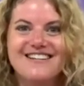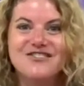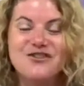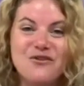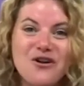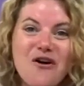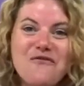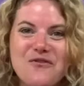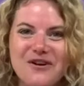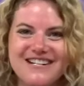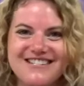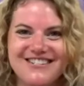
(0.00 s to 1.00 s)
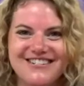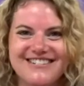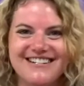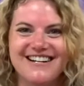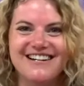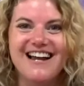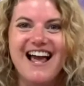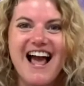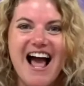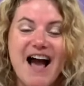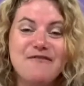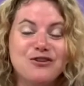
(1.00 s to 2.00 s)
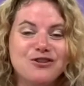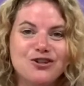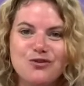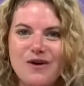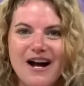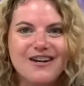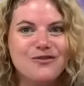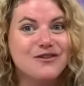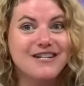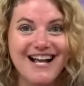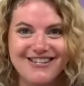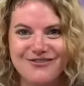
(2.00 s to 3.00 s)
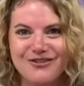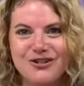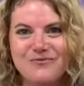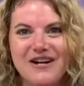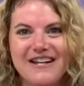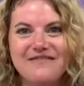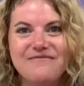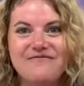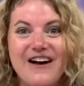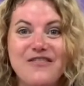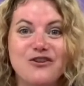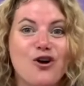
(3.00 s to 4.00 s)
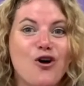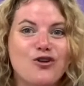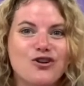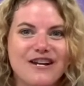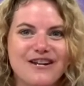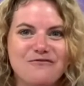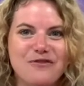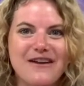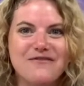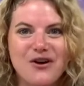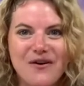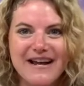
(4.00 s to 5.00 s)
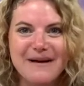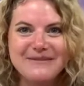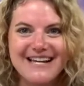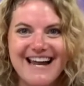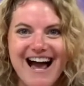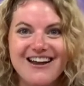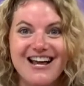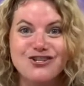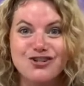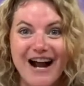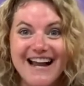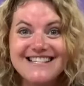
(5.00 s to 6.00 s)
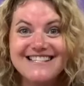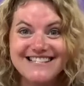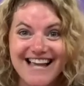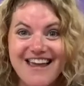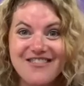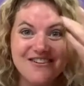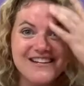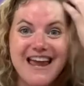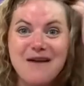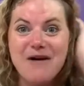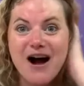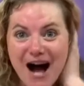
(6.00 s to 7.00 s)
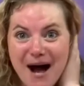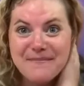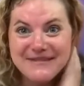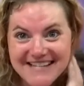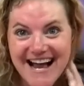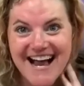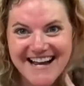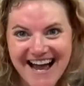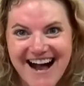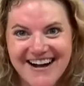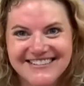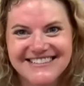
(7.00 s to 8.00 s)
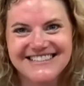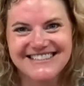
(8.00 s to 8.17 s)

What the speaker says: So go for it, it's your turn. Have your little one or not so little one find their own creative way of going upside down and try and say their name upside down.